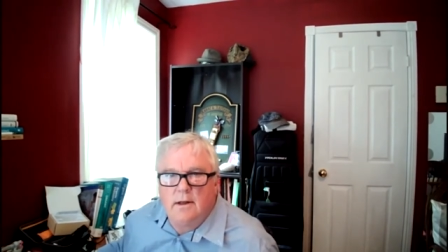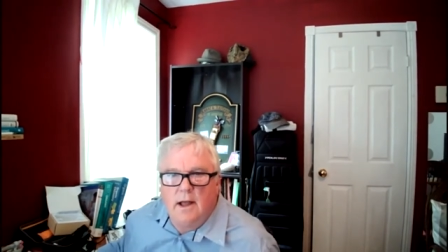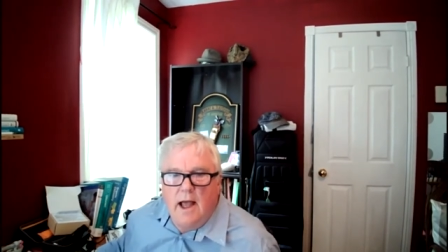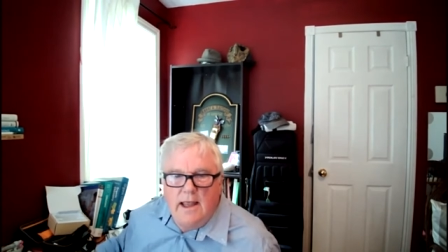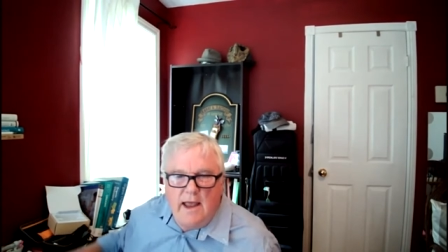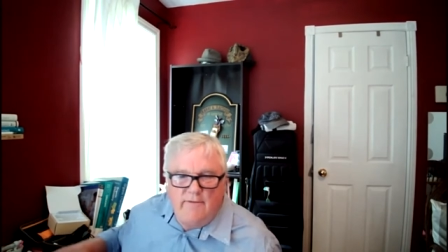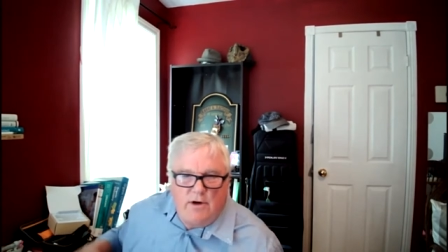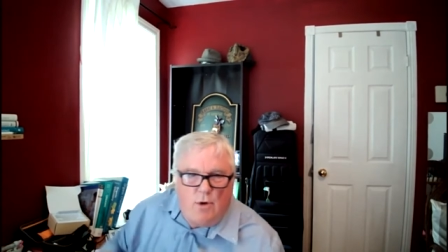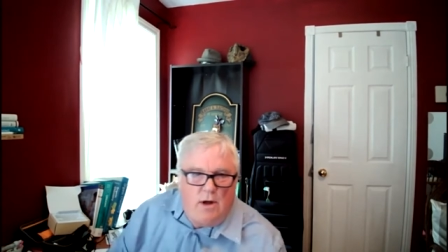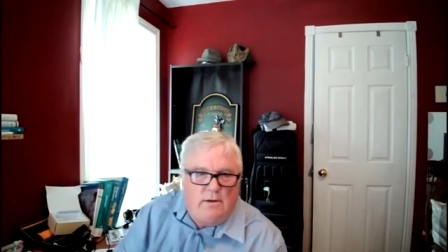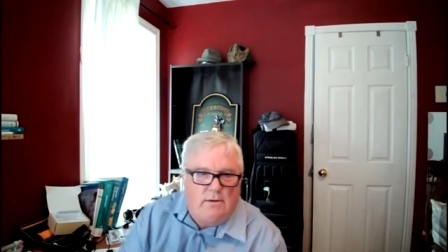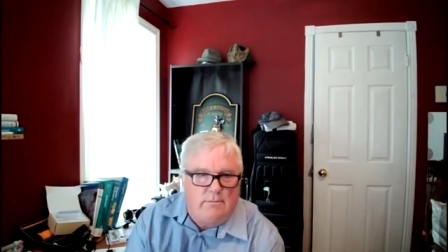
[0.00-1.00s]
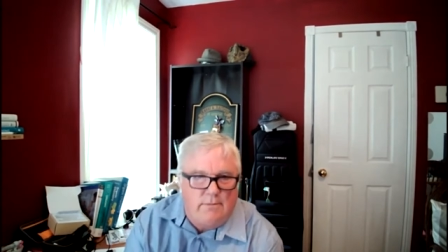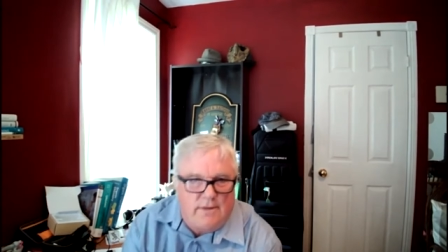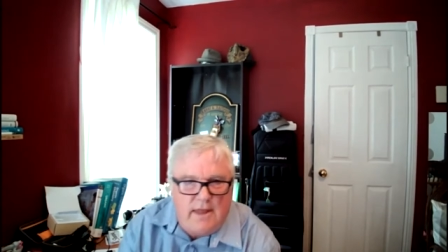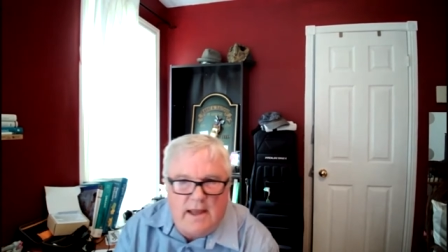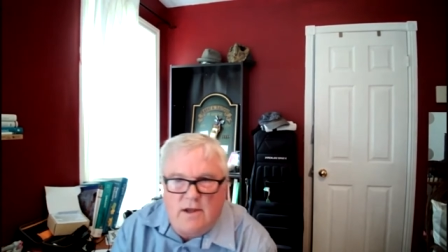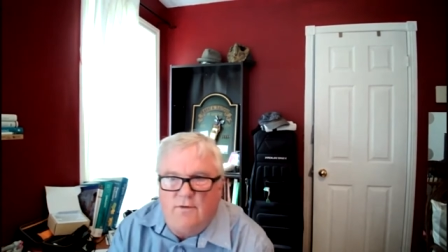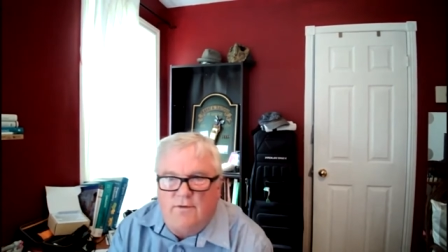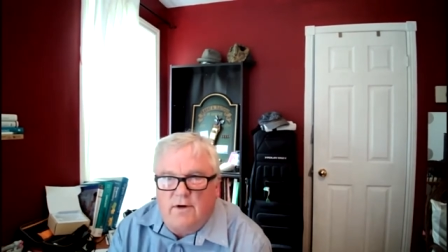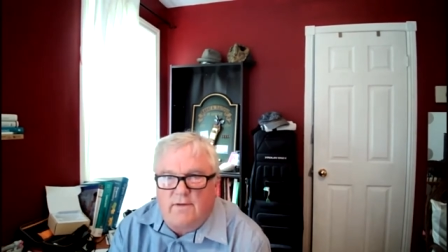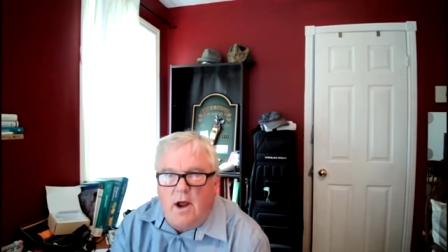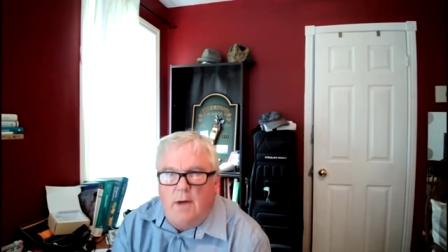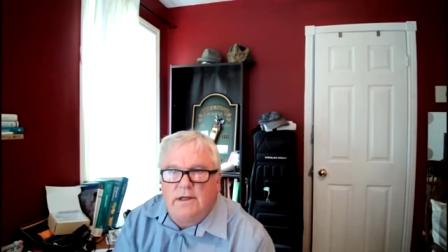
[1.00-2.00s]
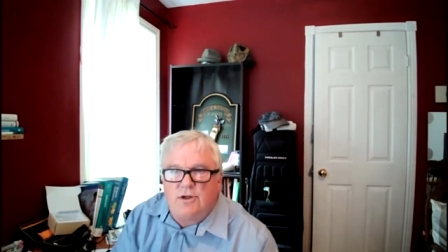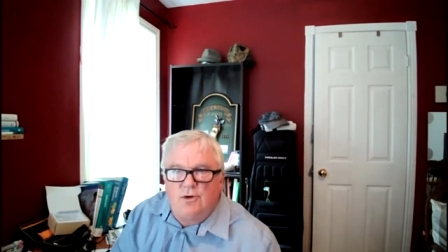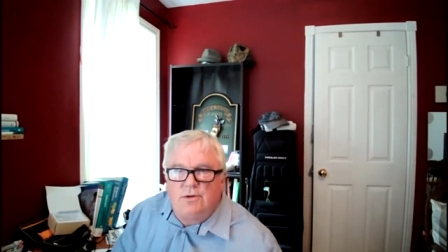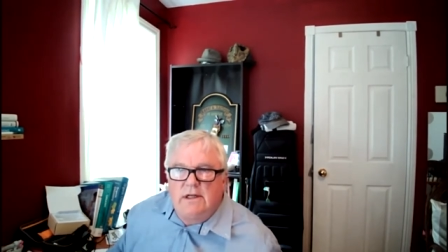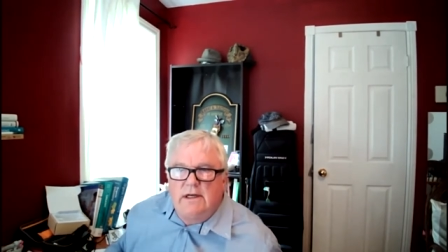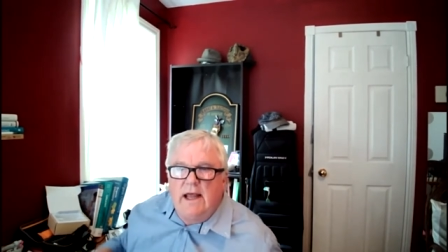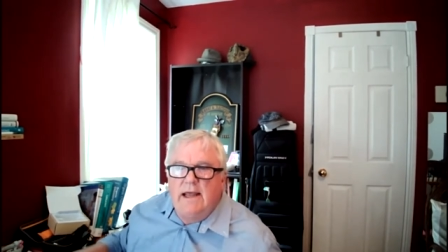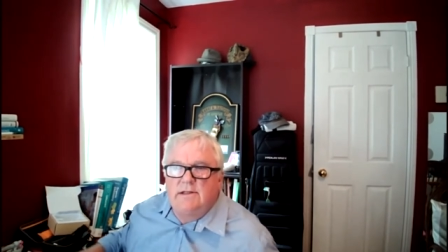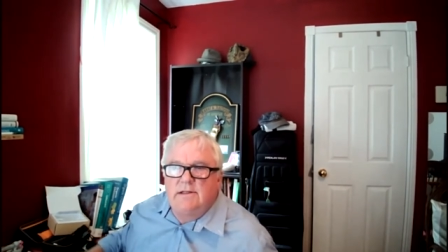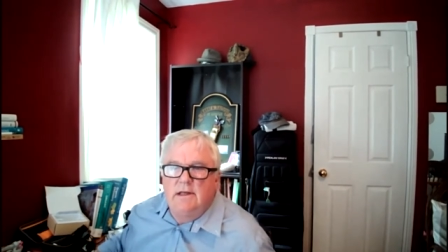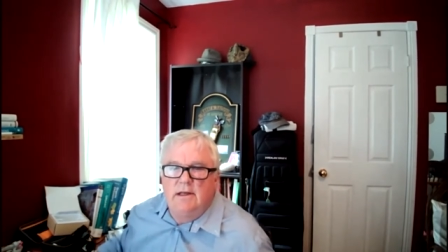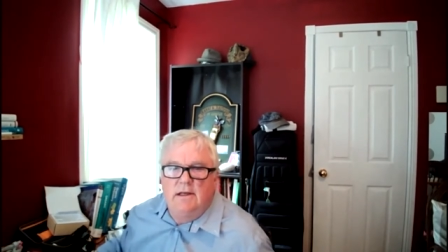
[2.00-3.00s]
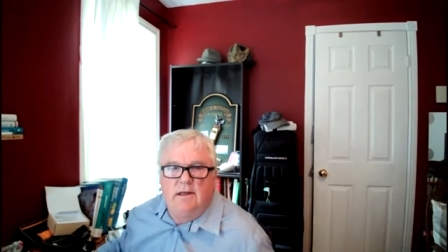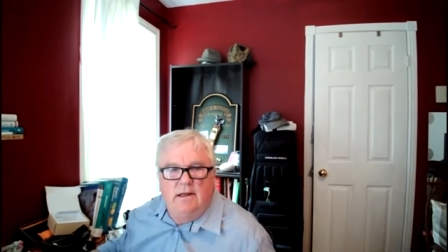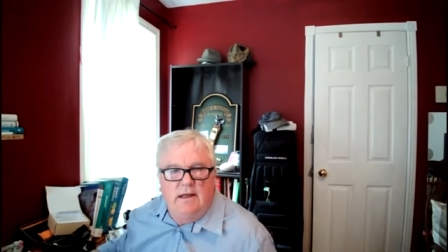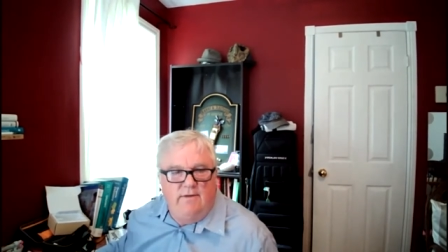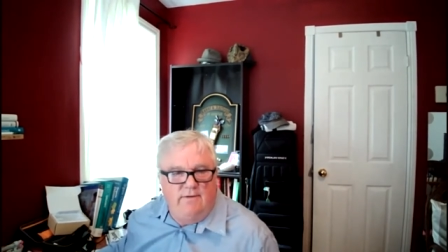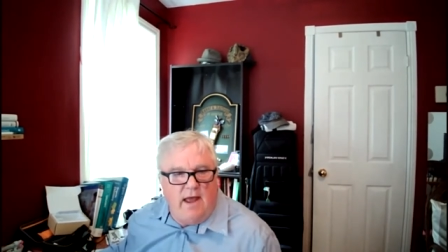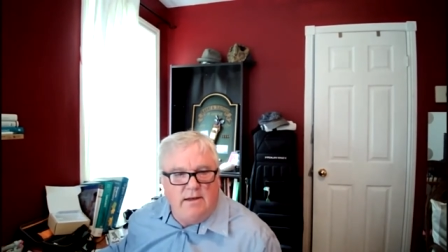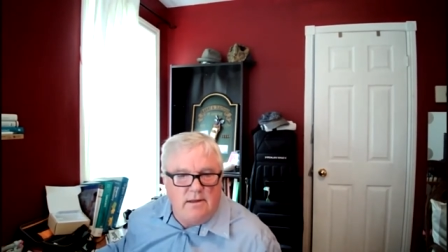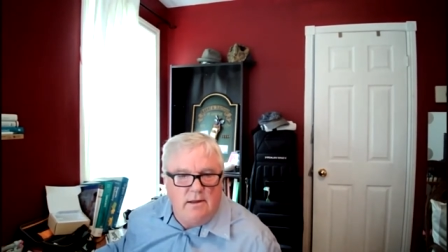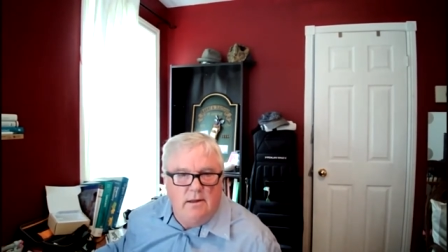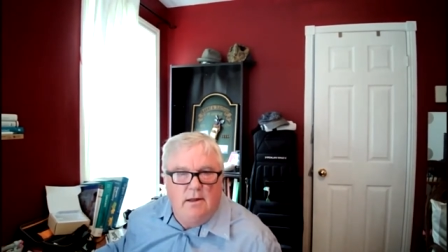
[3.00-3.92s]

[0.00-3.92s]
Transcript: Hi, everyone. Thank you for coming to today's event.